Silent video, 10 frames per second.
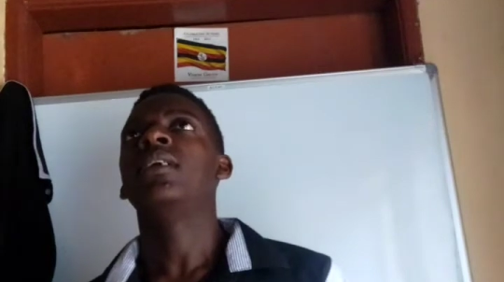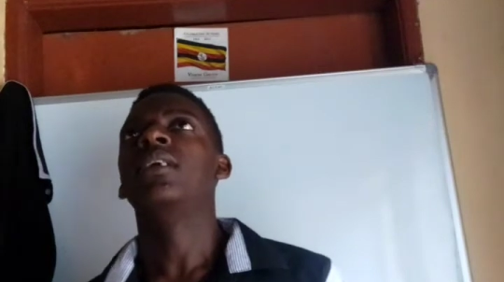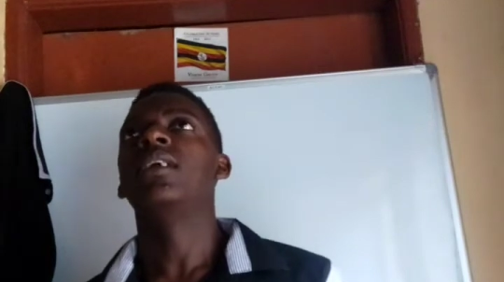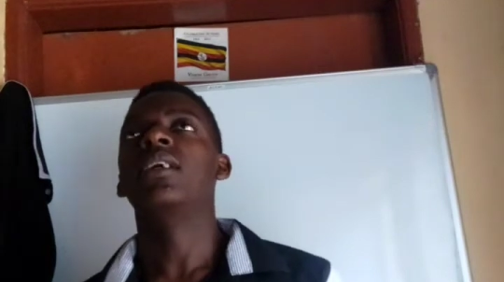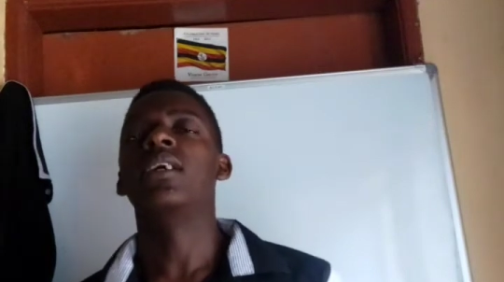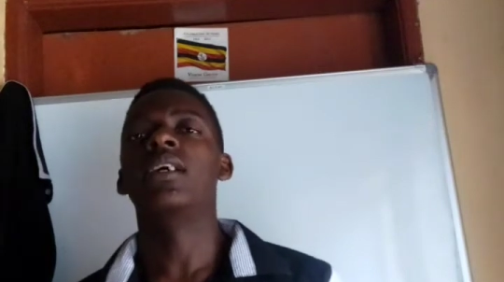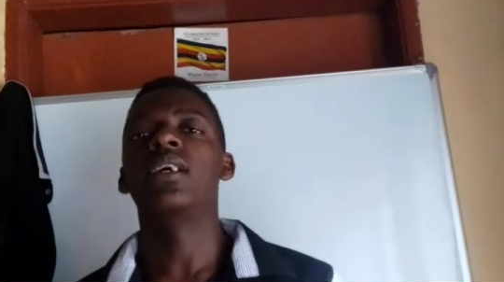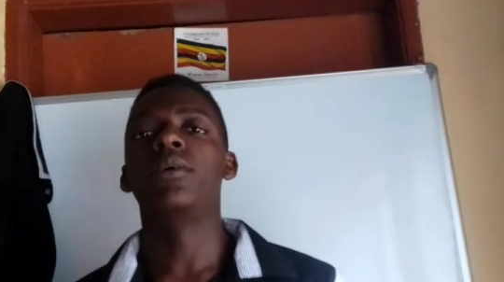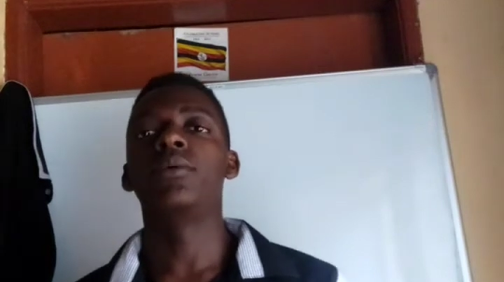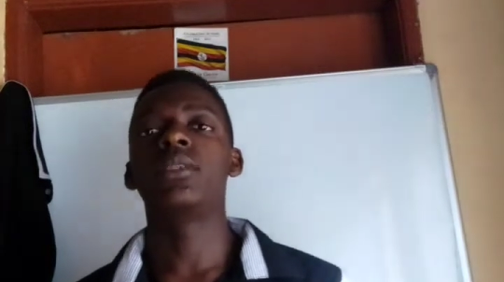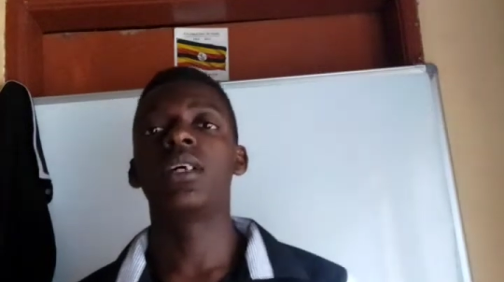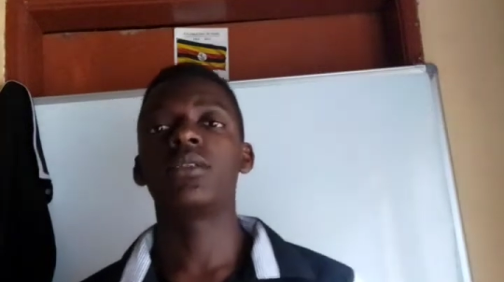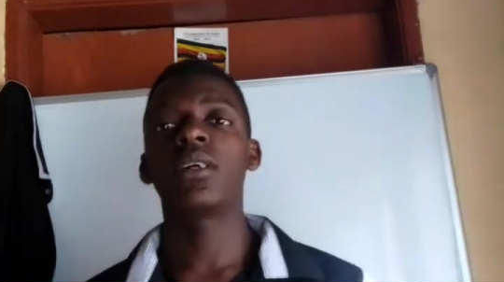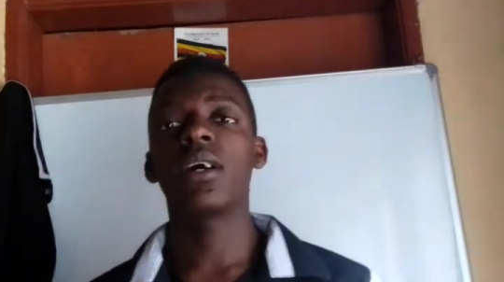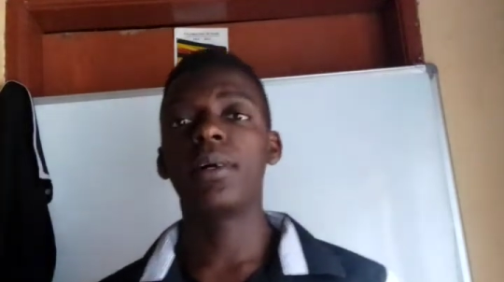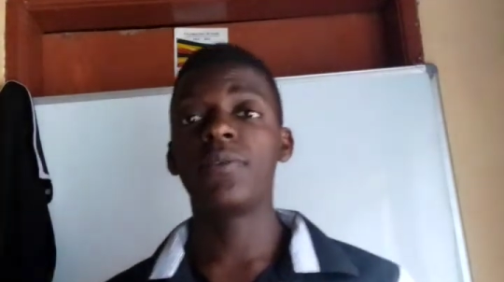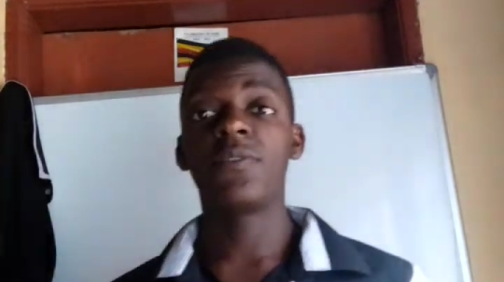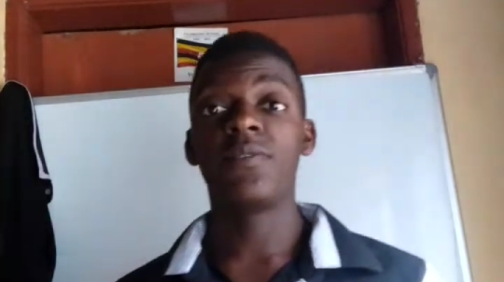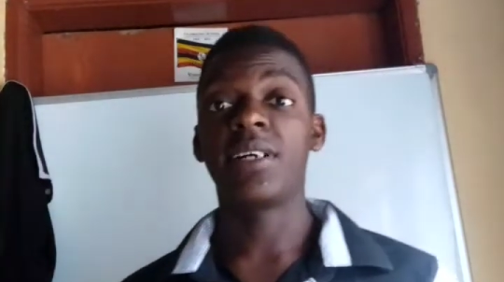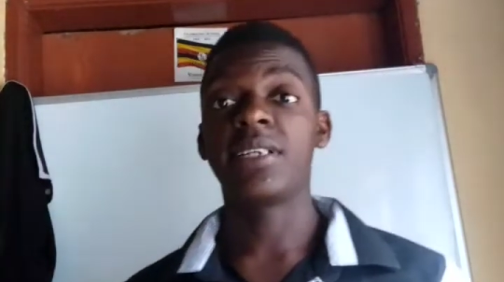we shall talk about
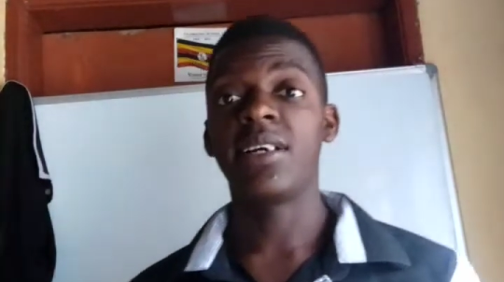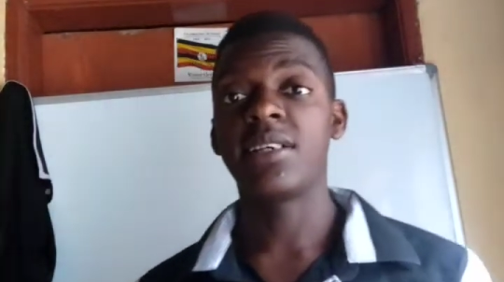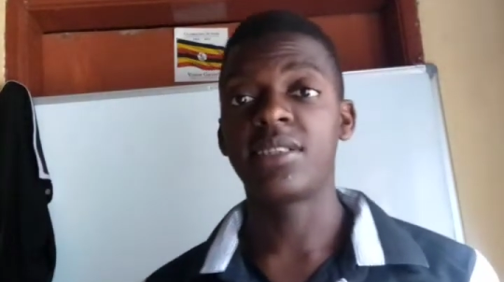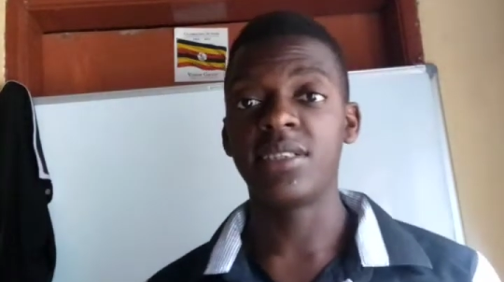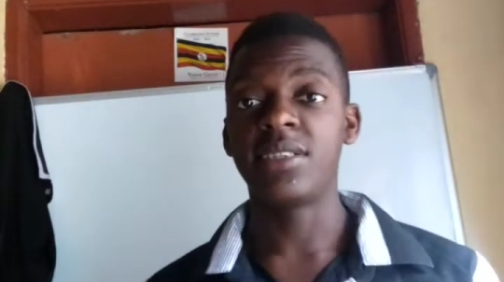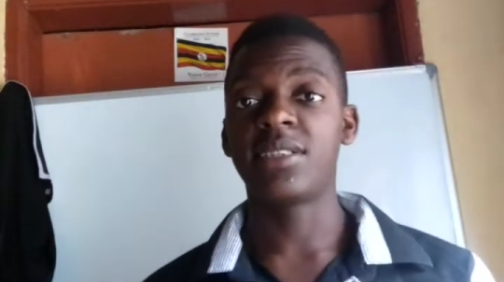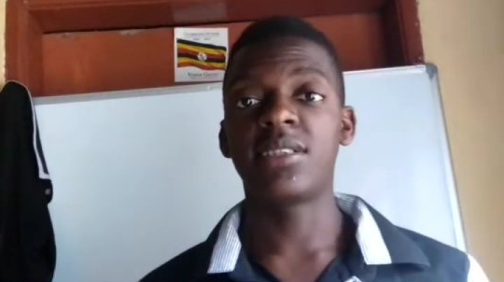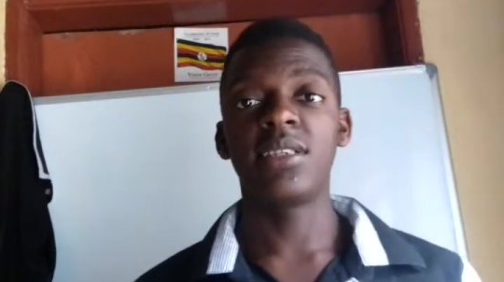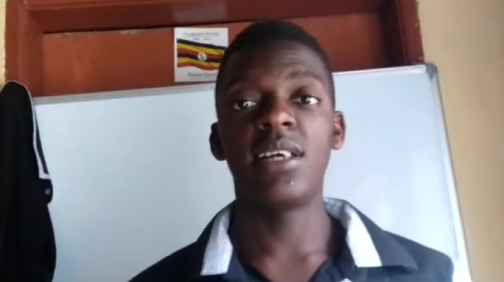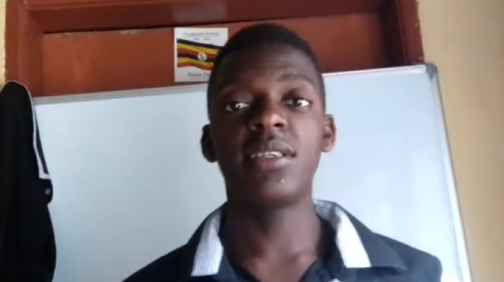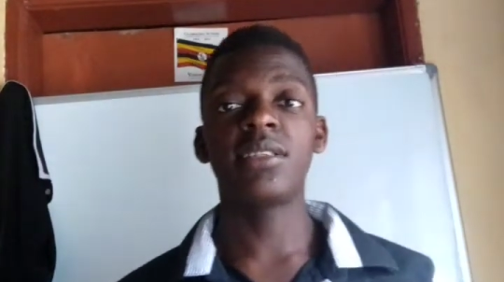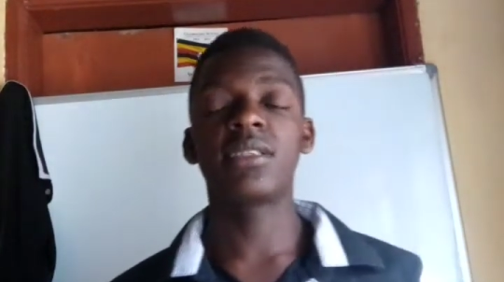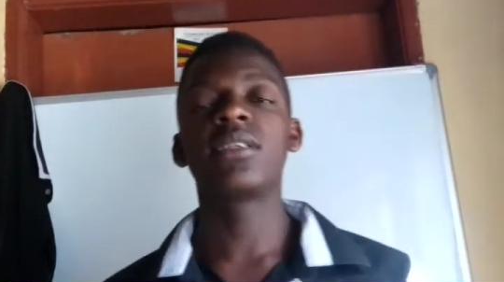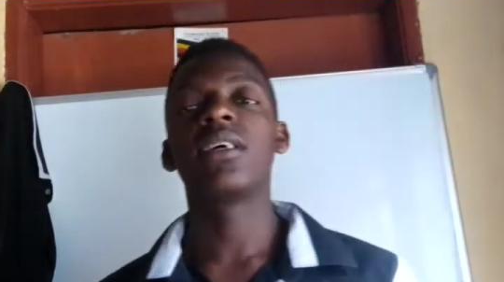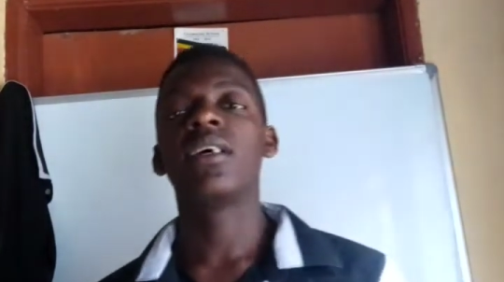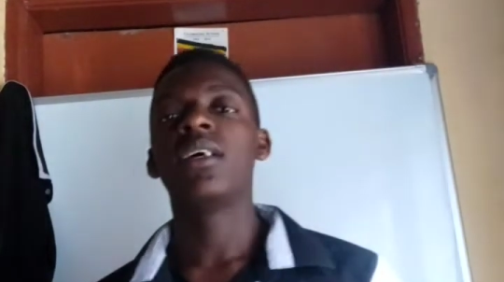free fatty acids. Yes?